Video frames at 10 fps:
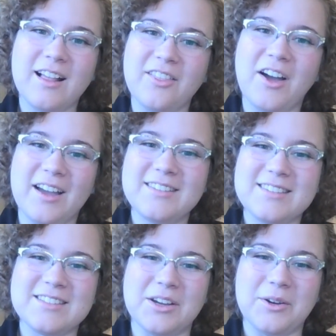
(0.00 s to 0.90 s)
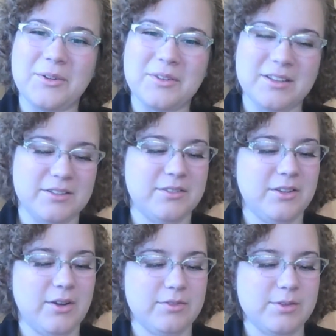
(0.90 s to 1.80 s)
a lot. So,
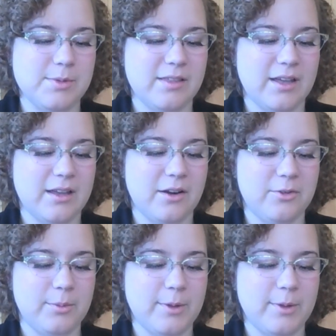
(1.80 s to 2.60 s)
you have to be like careful